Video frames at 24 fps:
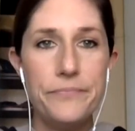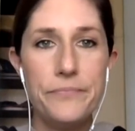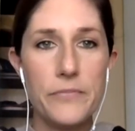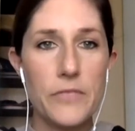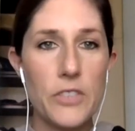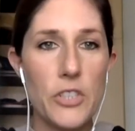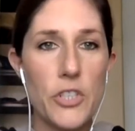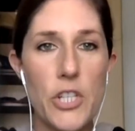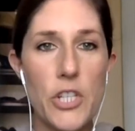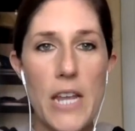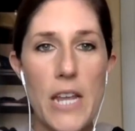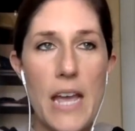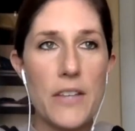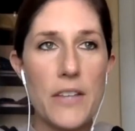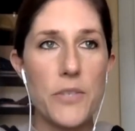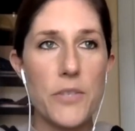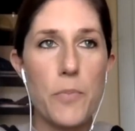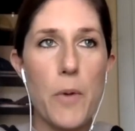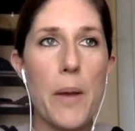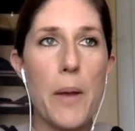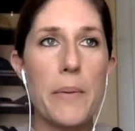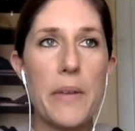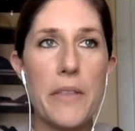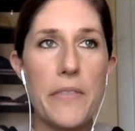she has
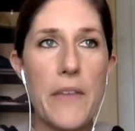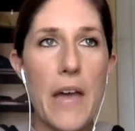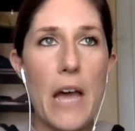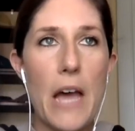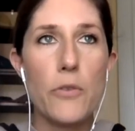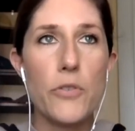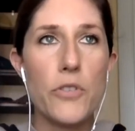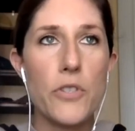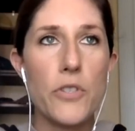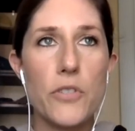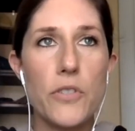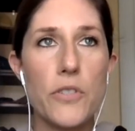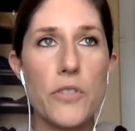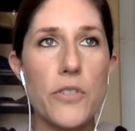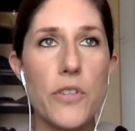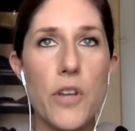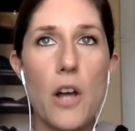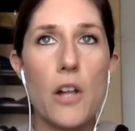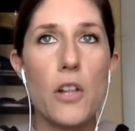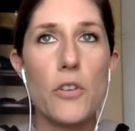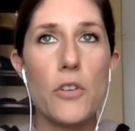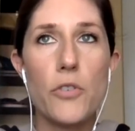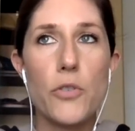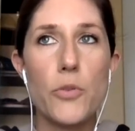probably thousands of
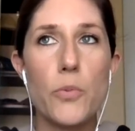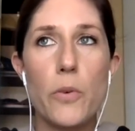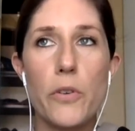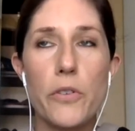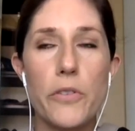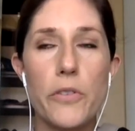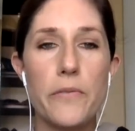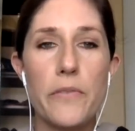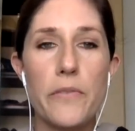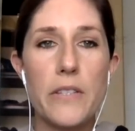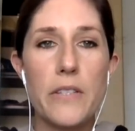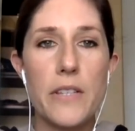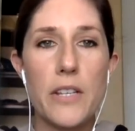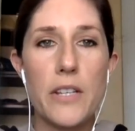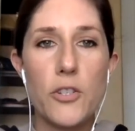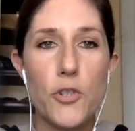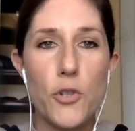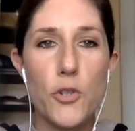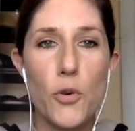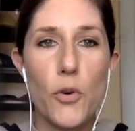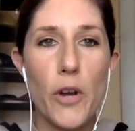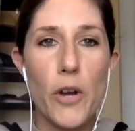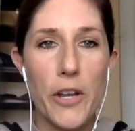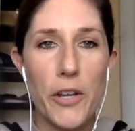dollars worth of
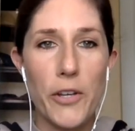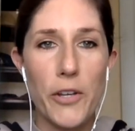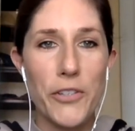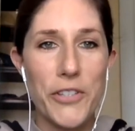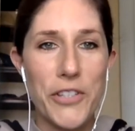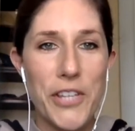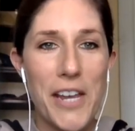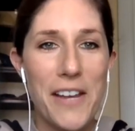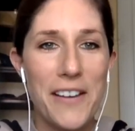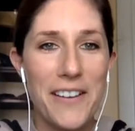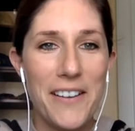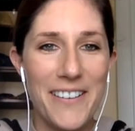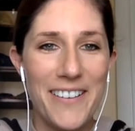essential oils.